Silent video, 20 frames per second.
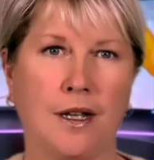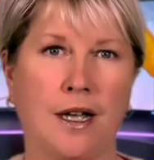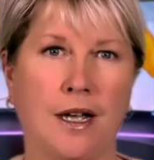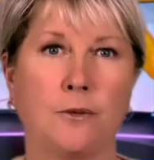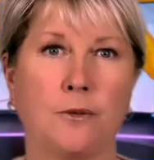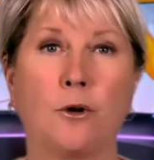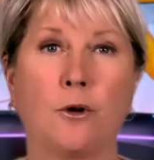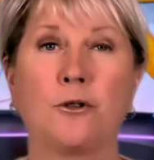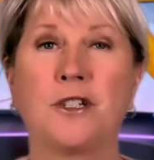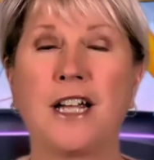
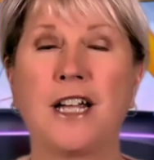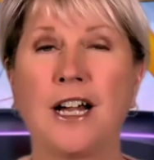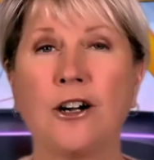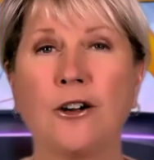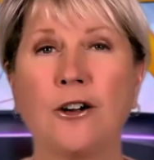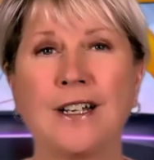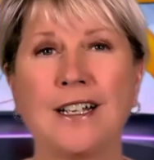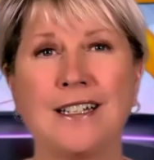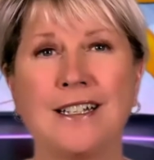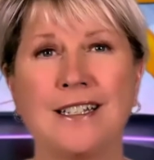and
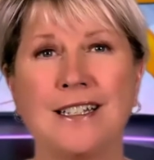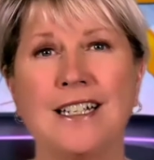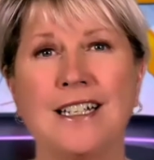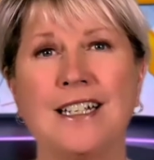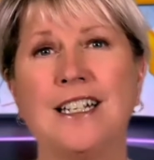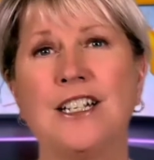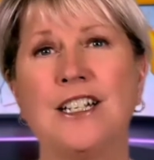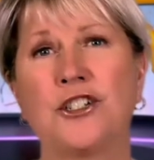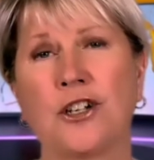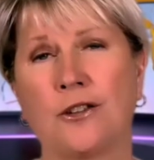Rotarians
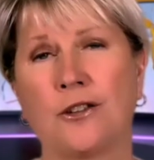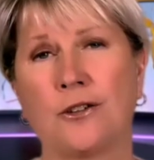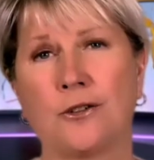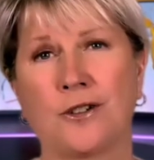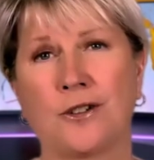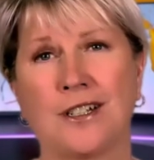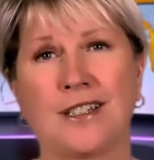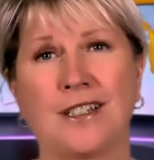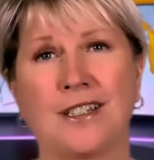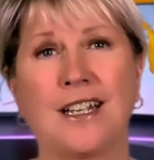need each other
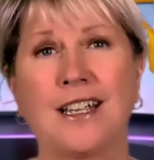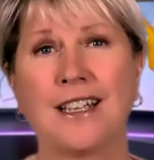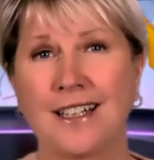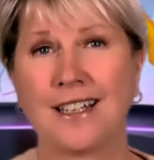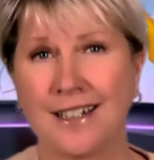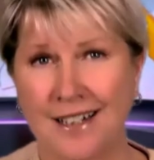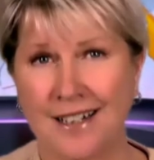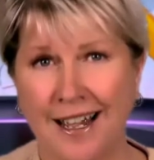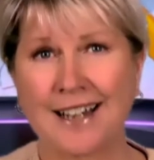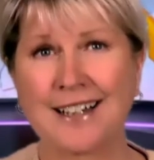to stay
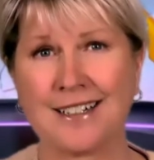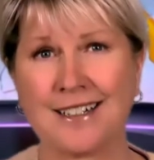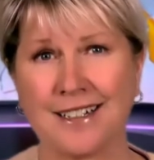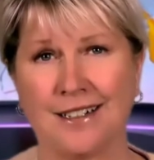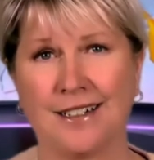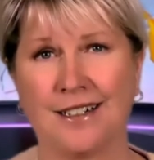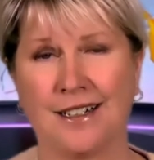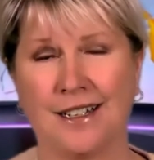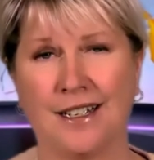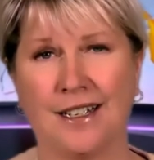
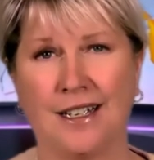connected